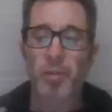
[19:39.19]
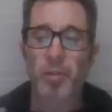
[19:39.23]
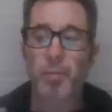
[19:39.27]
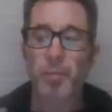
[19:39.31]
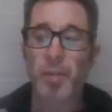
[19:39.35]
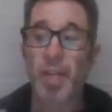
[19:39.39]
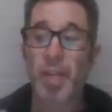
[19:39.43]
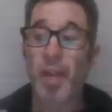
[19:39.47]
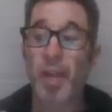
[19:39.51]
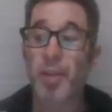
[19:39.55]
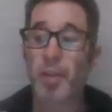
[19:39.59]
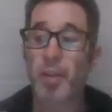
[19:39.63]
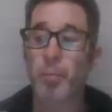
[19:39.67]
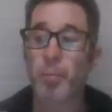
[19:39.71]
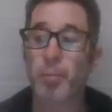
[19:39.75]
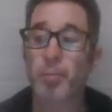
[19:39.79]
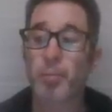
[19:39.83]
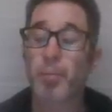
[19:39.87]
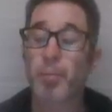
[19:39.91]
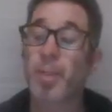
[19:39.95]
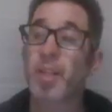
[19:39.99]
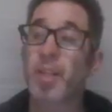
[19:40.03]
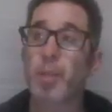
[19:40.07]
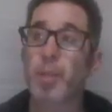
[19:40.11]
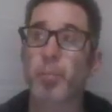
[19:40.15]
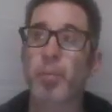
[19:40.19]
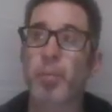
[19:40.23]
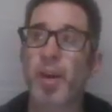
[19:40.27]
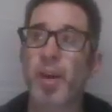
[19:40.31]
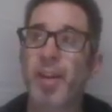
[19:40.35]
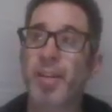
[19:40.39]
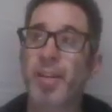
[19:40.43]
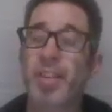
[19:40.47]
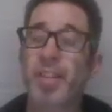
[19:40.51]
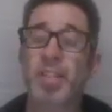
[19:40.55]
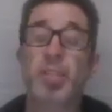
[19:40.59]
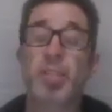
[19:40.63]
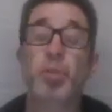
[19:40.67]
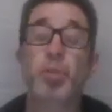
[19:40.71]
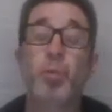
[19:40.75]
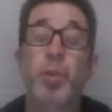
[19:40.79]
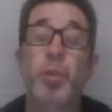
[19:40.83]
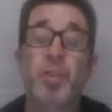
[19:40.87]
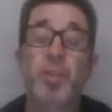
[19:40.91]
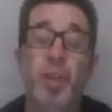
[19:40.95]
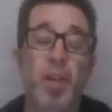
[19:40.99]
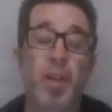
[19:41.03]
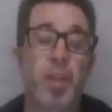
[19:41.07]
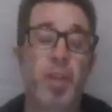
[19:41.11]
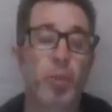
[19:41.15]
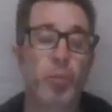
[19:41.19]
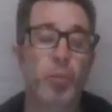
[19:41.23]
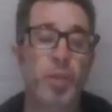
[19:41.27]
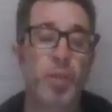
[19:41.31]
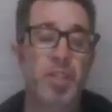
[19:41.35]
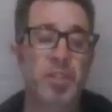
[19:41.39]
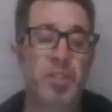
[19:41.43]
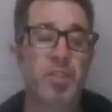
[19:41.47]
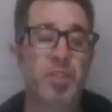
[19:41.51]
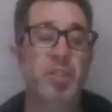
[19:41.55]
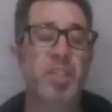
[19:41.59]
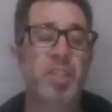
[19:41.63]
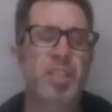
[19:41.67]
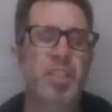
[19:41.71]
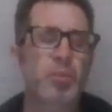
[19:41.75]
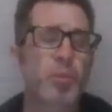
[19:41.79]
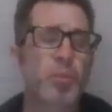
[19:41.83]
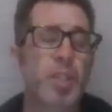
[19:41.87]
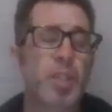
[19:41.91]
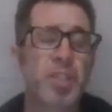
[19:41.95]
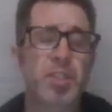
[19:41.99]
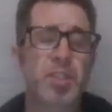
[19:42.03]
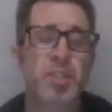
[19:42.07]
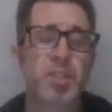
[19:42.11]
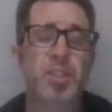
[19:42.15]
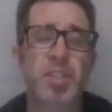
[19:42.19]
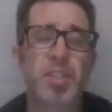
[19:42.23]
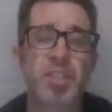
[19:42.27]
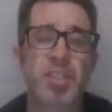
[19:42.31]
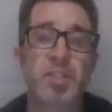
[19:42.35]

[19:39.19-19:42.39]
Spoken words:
behind the products with other research